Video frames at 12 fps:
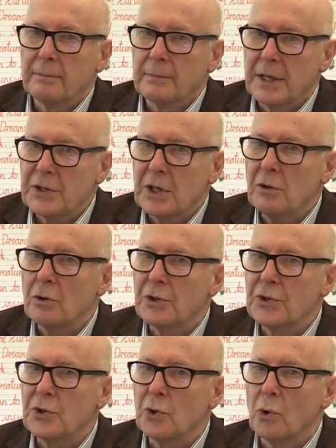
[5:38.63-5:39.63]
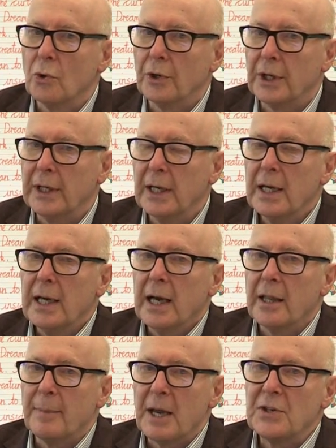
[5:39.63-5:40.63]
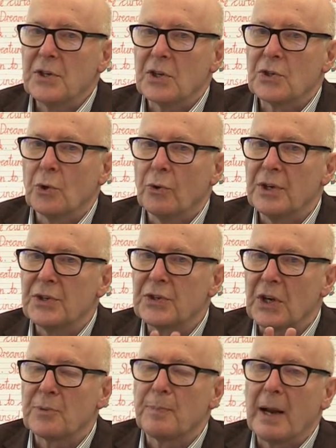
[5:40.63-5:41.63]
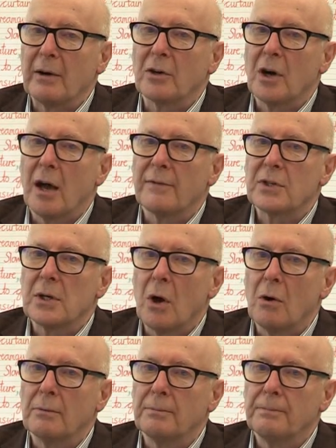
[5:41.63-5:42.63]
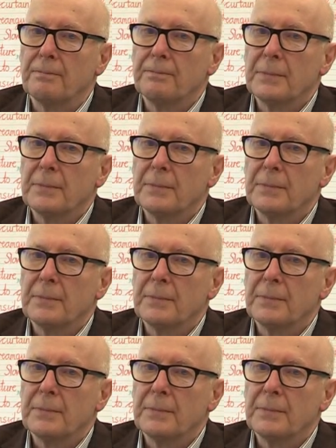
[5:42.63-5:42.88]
Let's say you've got a story and the basic story is 6 paragraphs long.